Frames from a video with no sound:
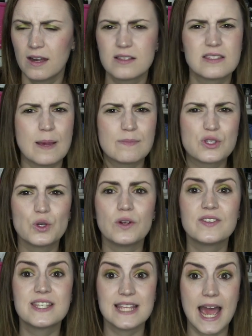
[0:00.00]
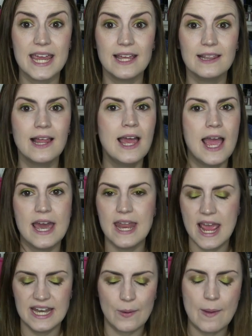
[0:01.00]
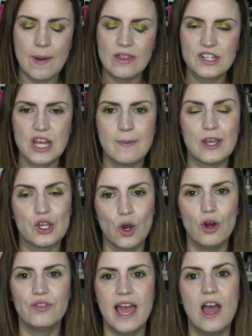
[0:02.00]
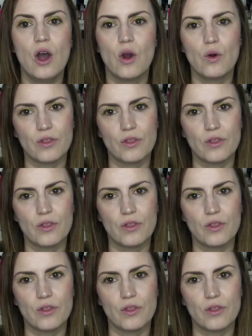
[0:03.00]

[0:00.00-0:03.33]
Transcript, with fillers: some sort of sale and anyway by the time I got there